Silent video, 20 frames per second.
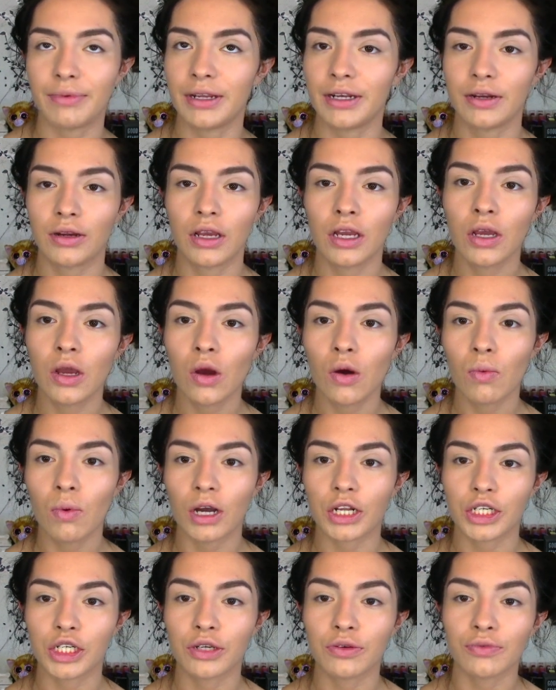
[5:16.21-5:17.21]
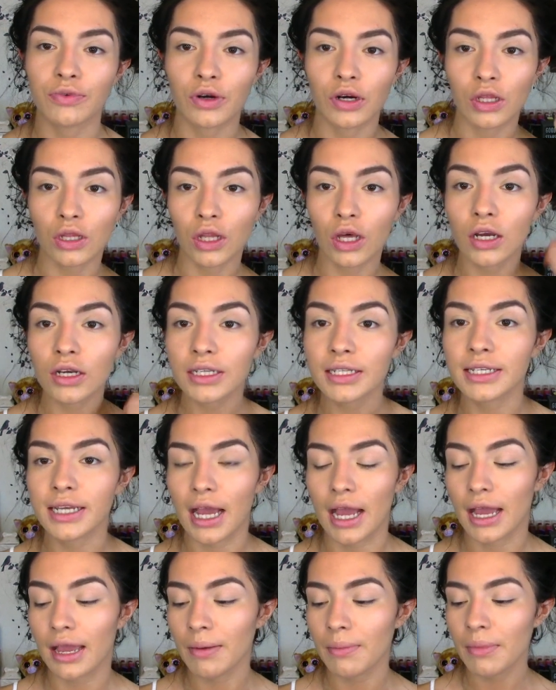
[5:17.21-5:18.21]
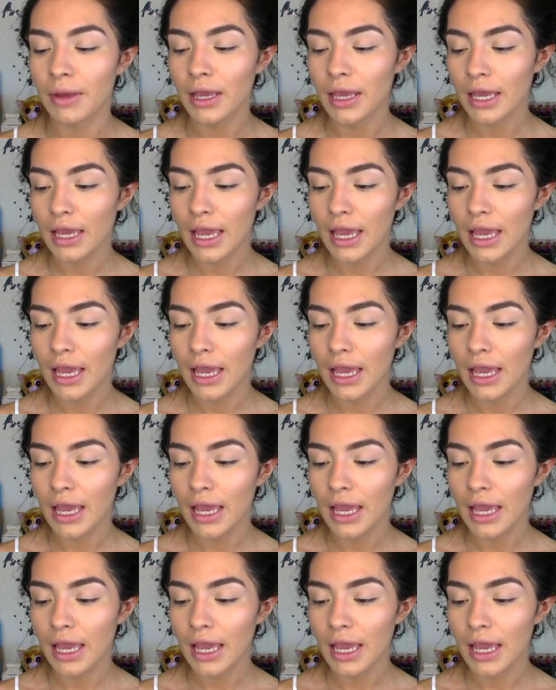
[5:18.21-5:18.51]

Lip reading: been watching for a long time,